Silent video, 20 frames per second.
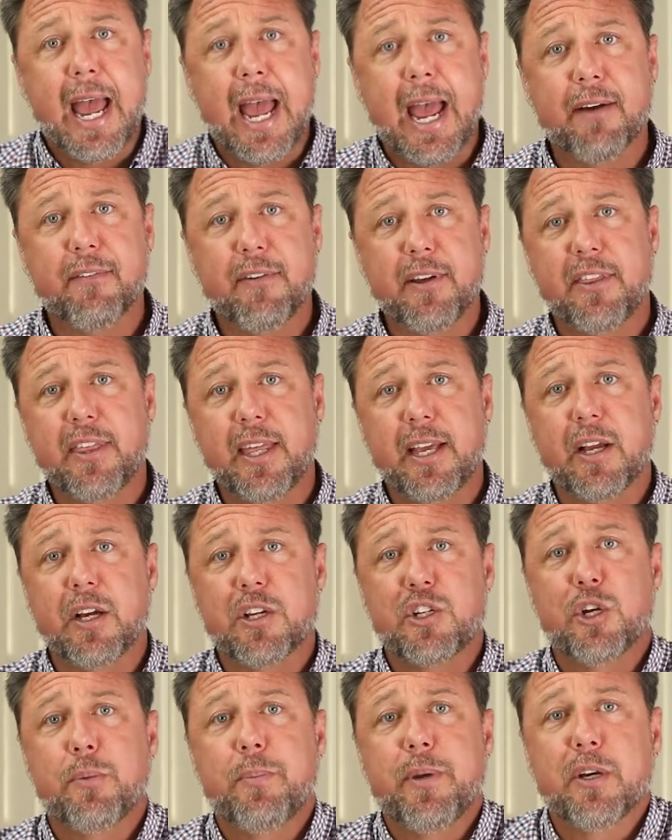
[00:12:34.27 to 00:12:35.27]
everything
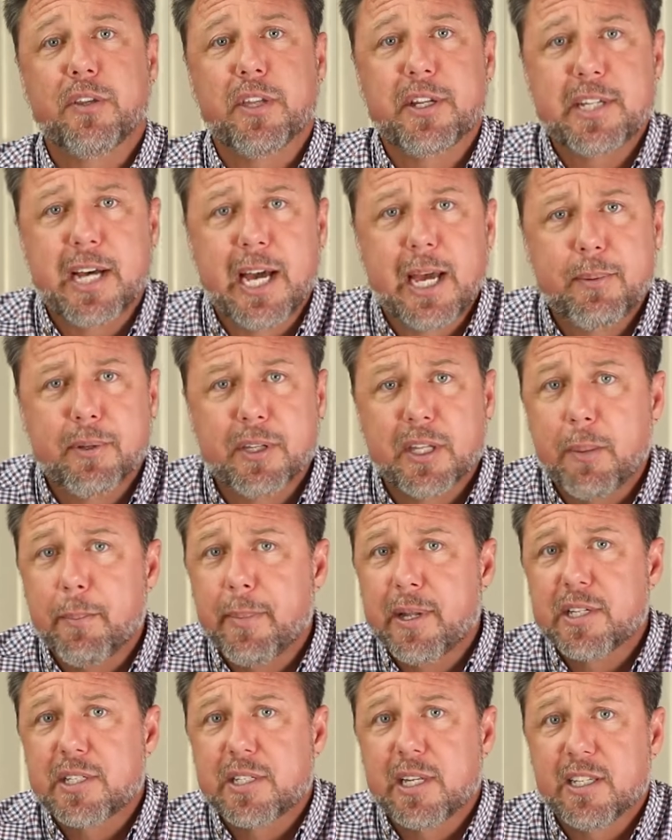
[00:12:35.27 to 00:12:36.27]
should be on the table, and the
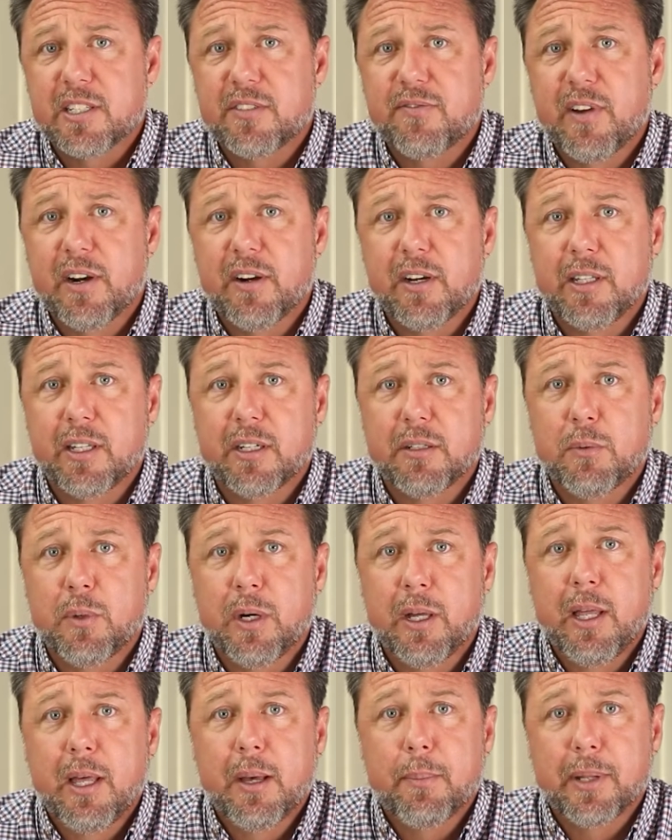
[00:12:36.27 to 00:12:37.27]
minister has very
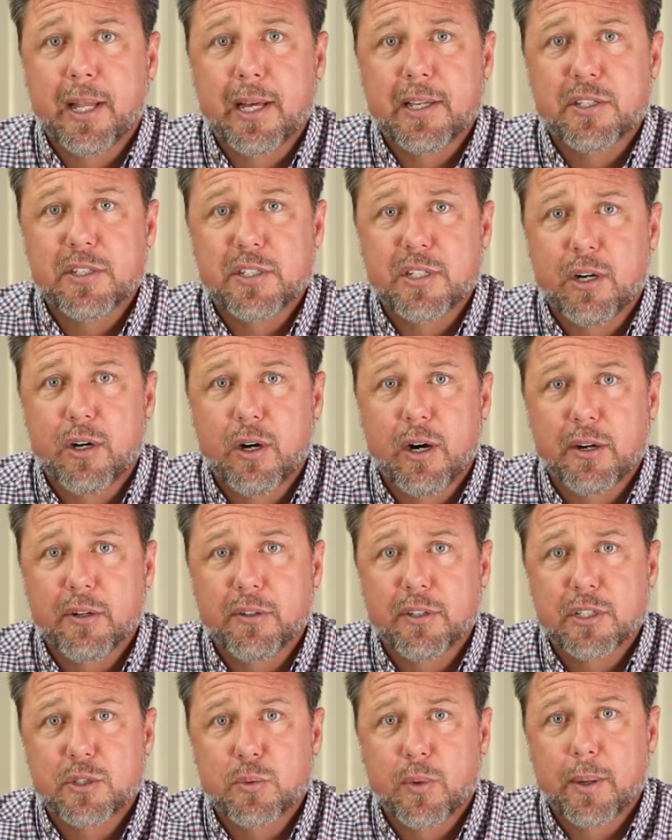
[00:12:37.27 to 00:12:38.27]
little places to hide
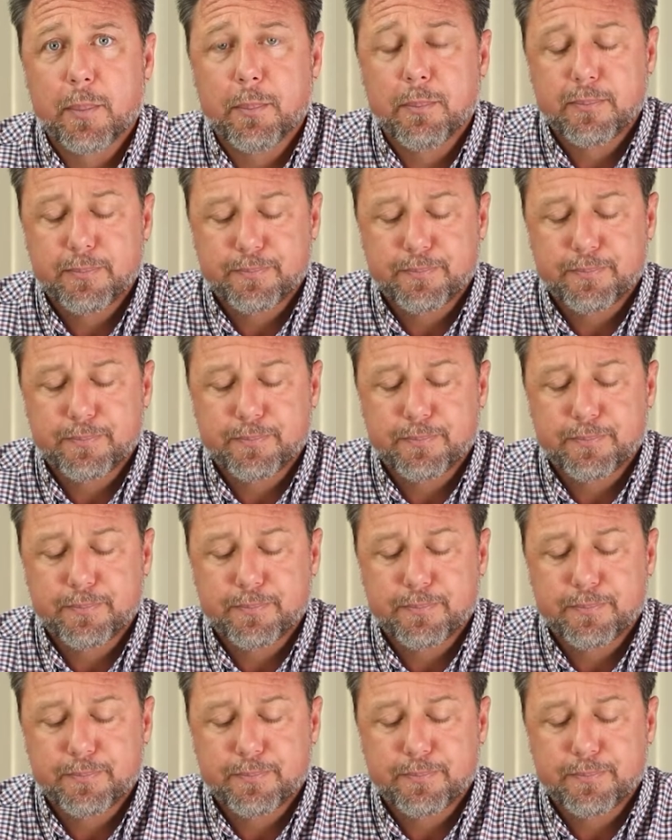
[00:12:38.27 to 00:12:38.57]
on this one.